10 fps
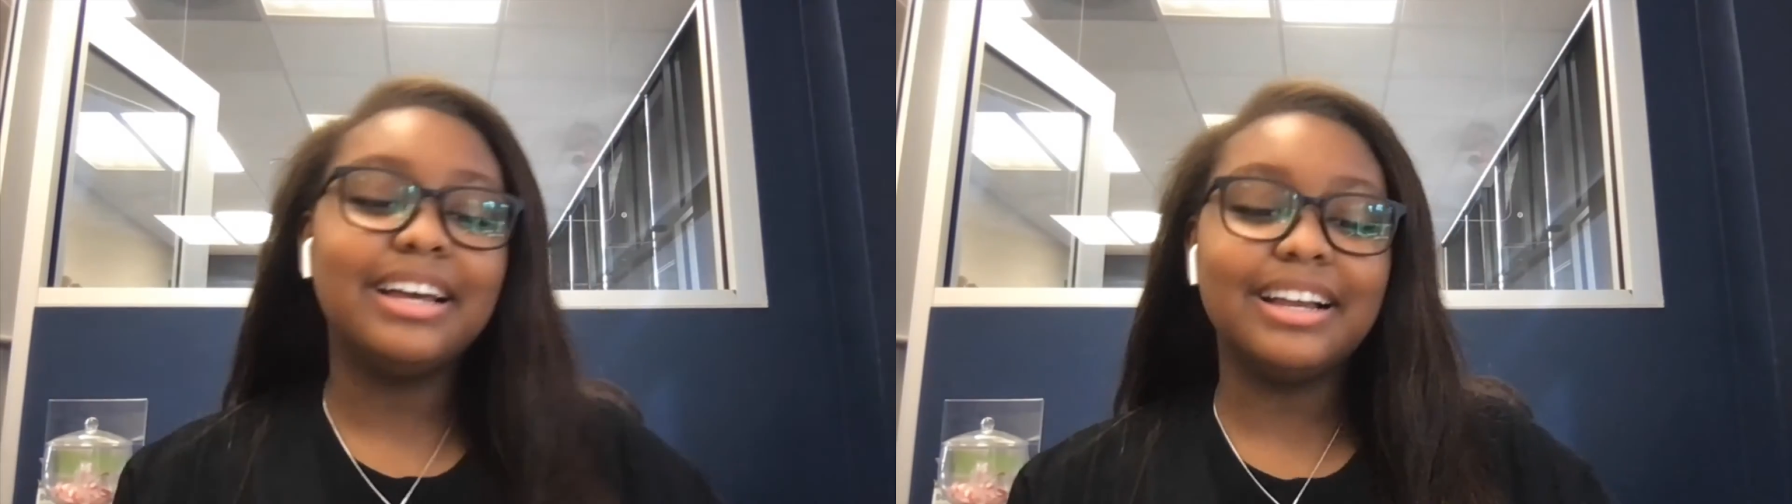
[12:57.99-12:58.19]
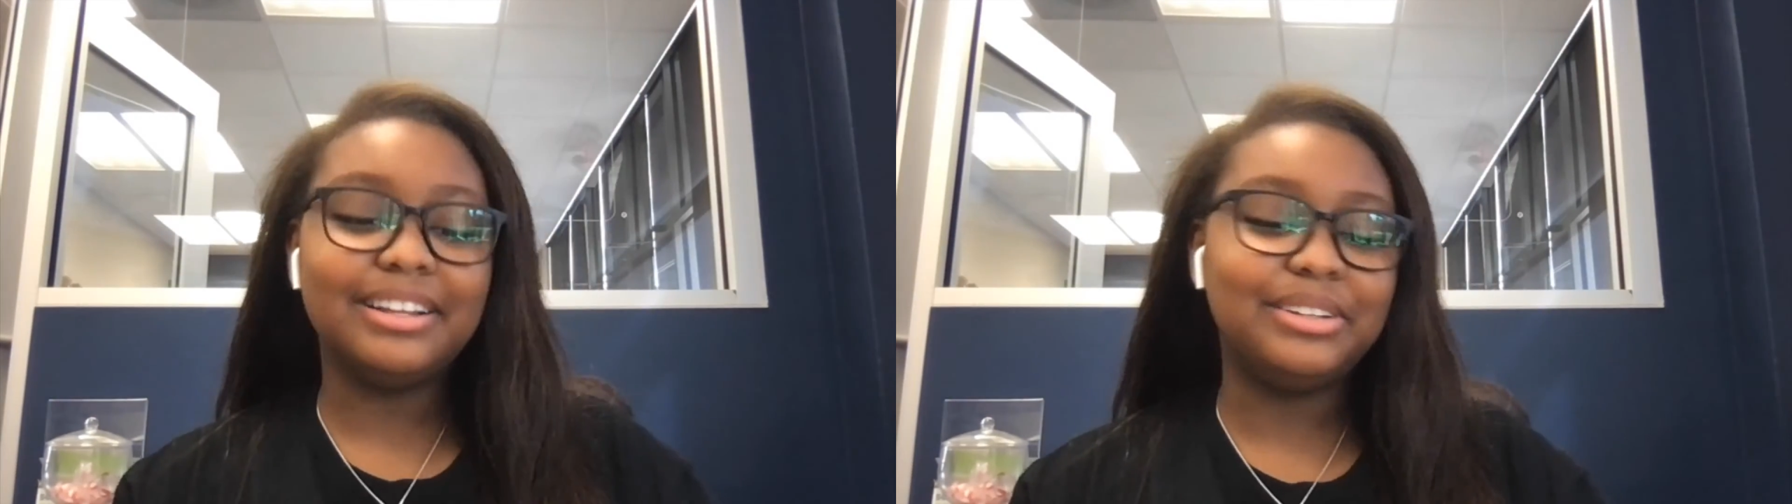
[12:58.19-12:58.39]

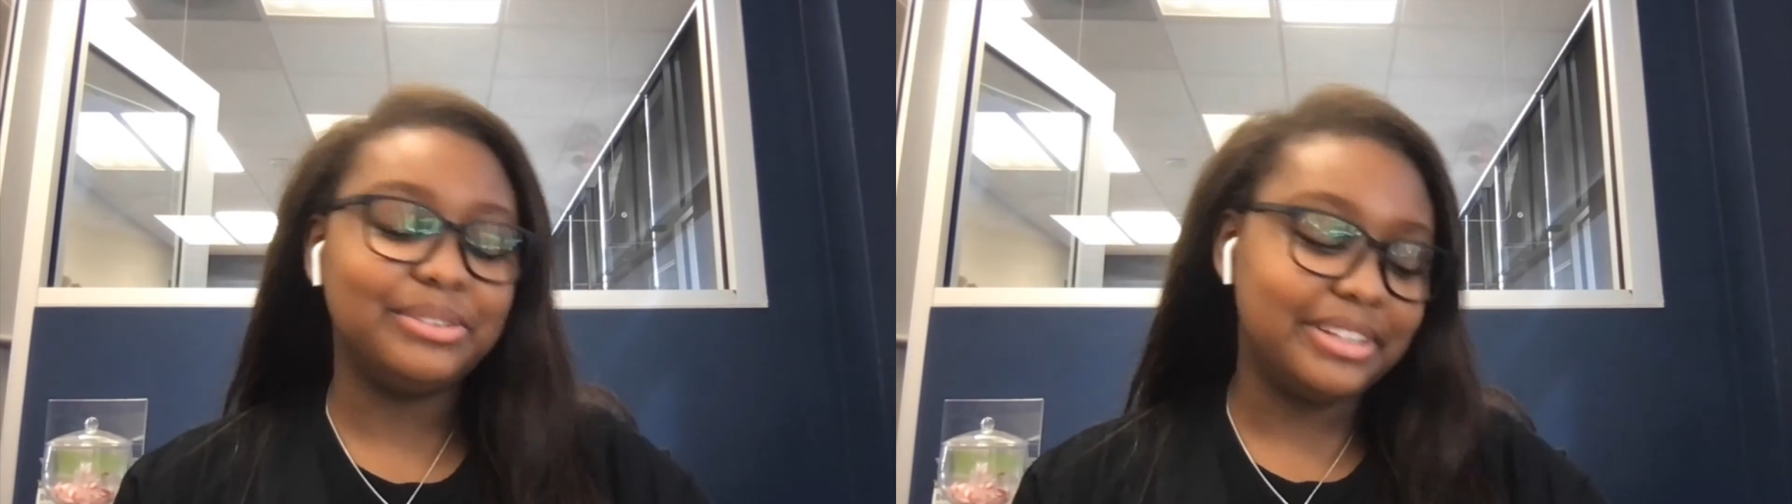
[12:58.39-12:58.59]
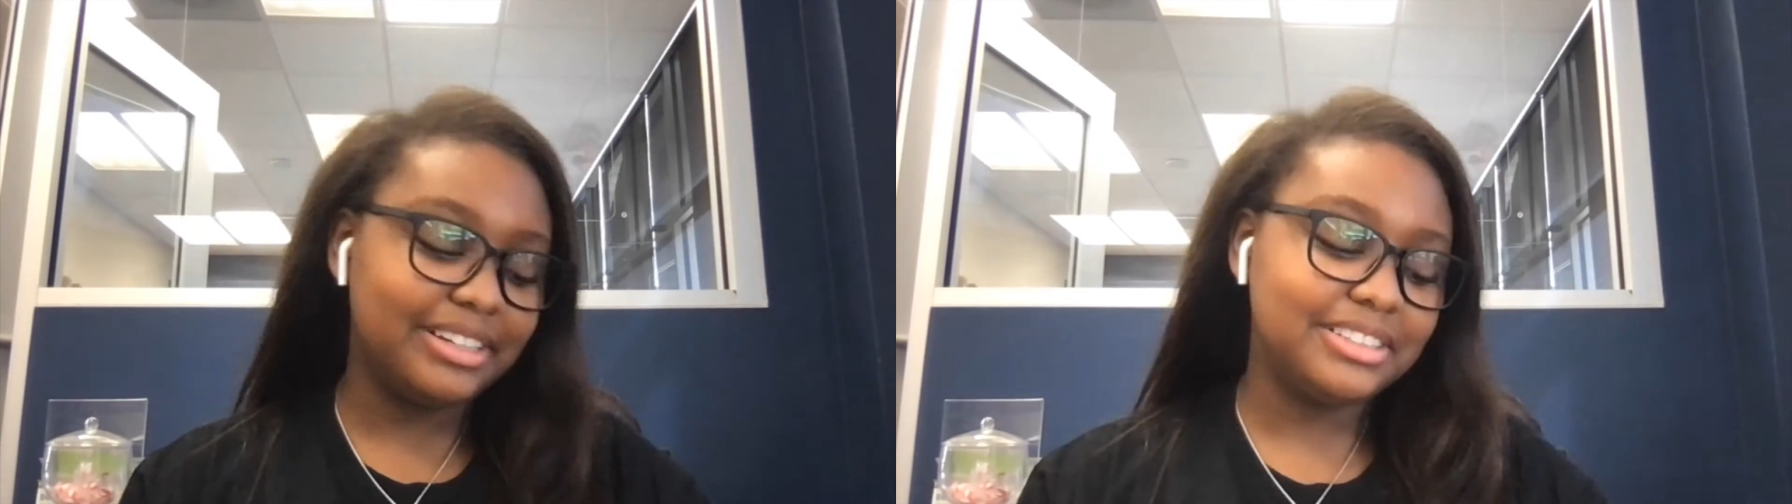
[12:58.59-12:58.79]
I know
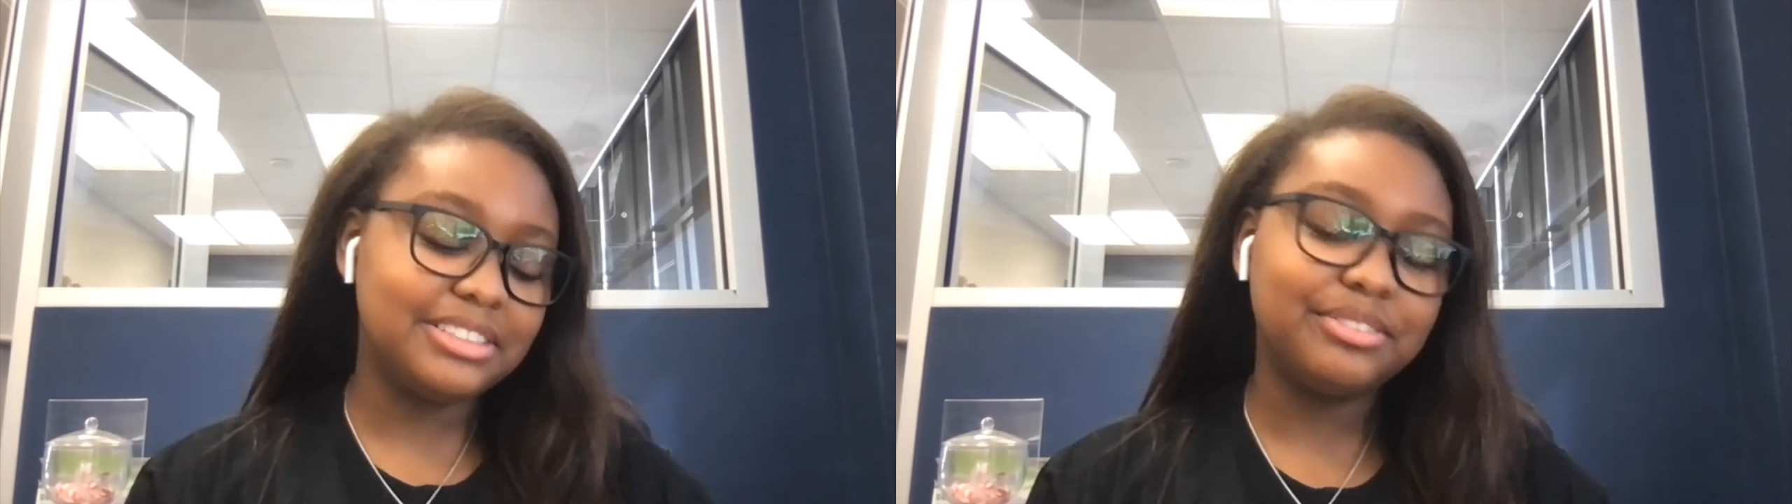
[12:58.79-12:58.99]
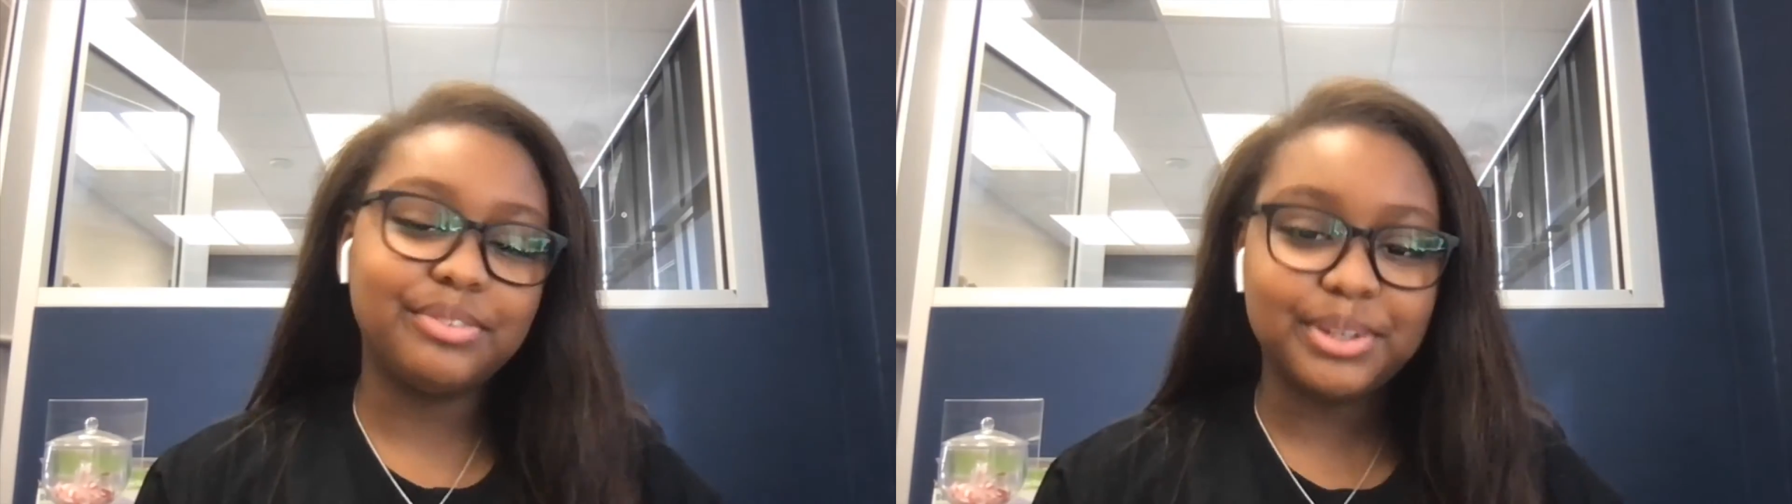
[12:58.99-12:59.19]
that
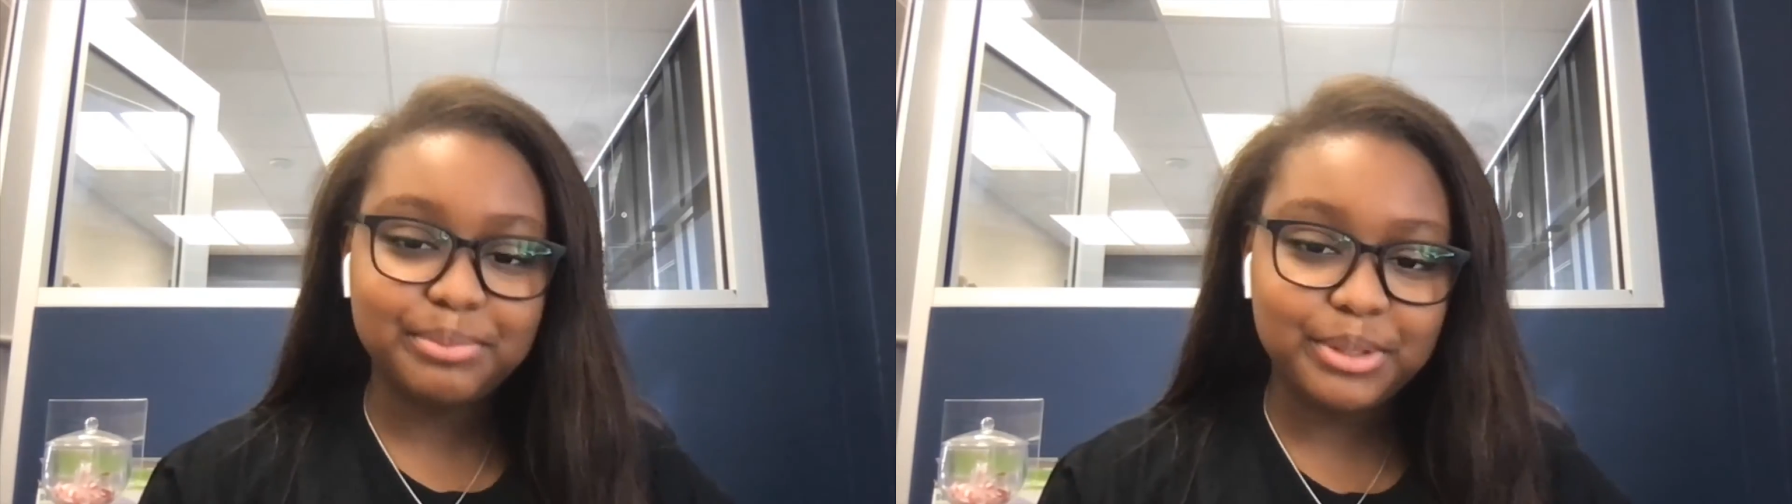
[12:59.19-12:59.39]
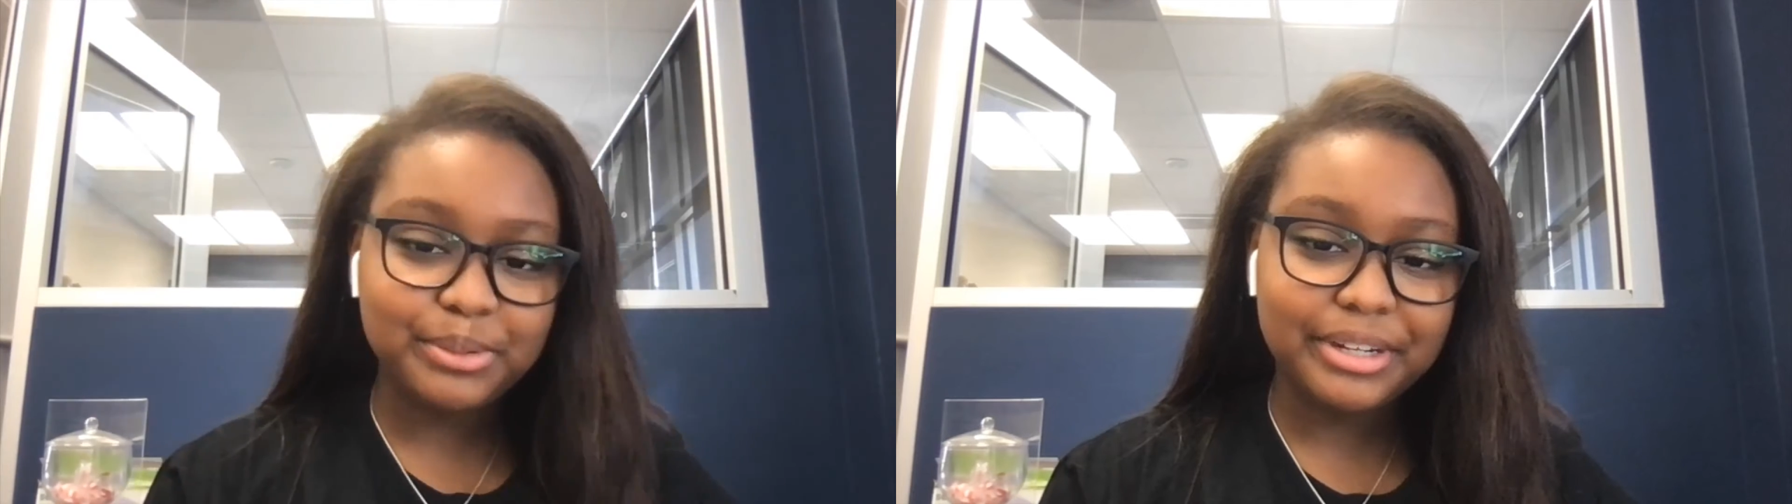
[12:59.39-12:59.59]
it's
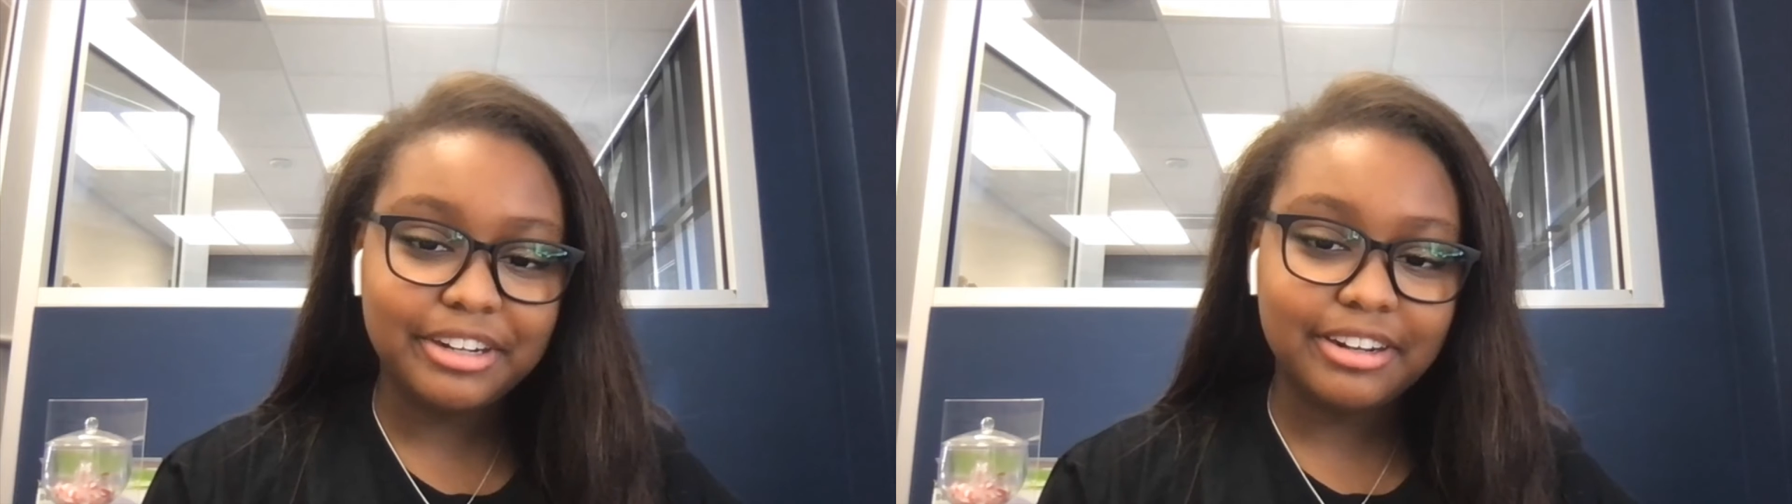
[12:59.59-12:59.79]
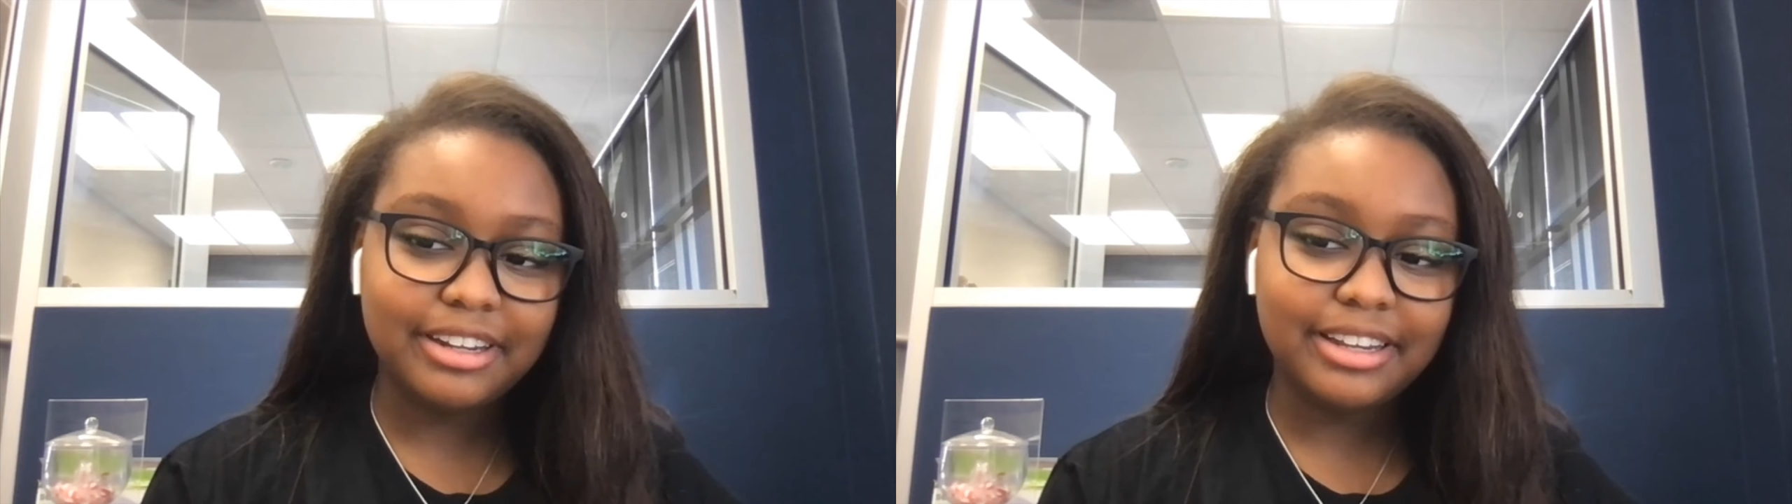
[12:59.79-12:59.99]

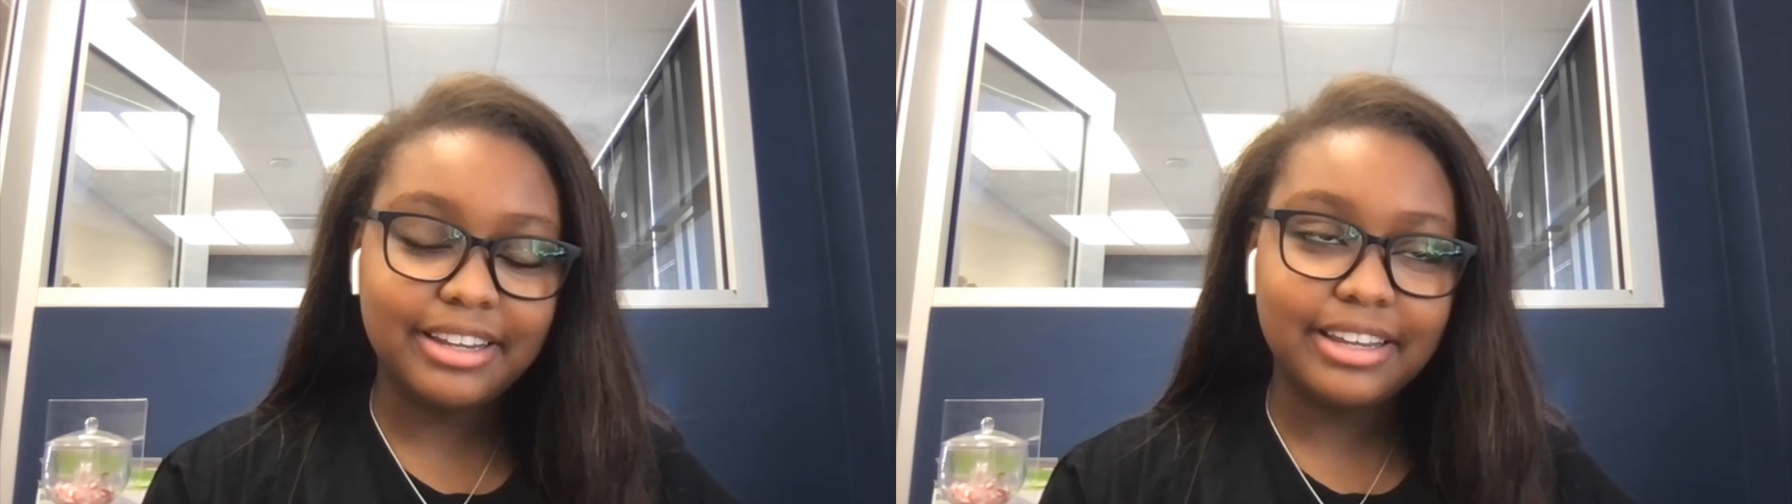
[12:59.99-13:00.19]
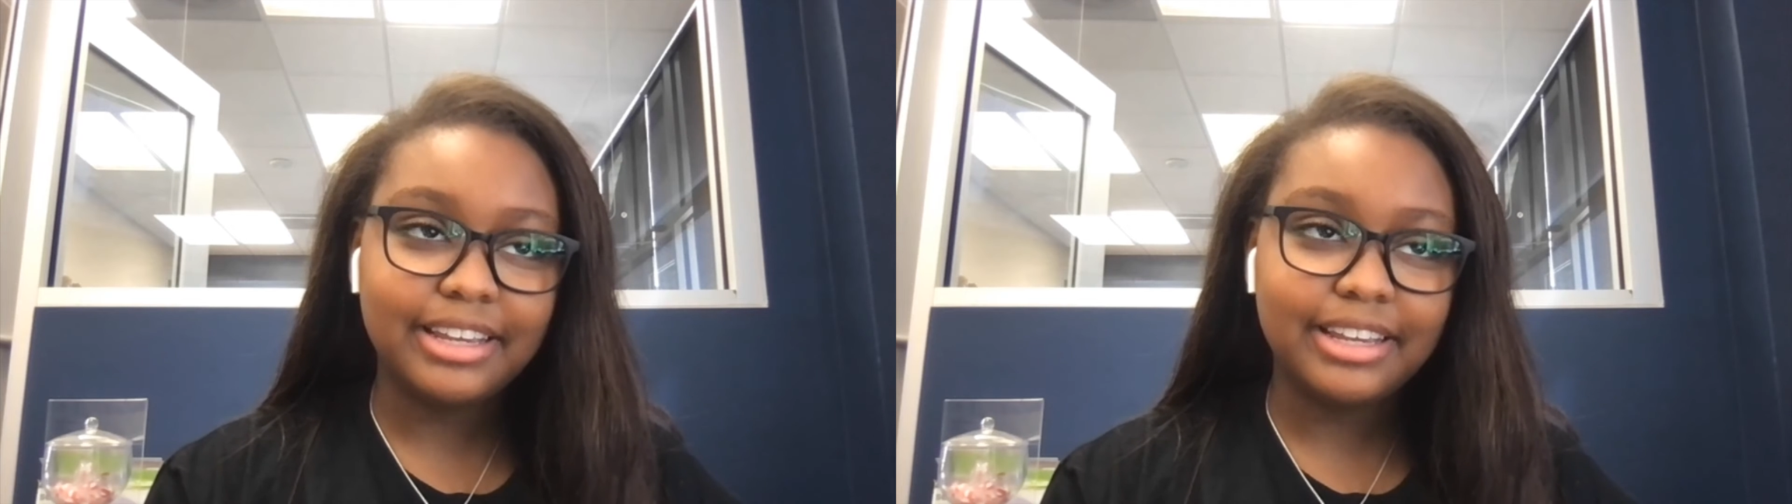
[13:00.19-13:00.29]
February,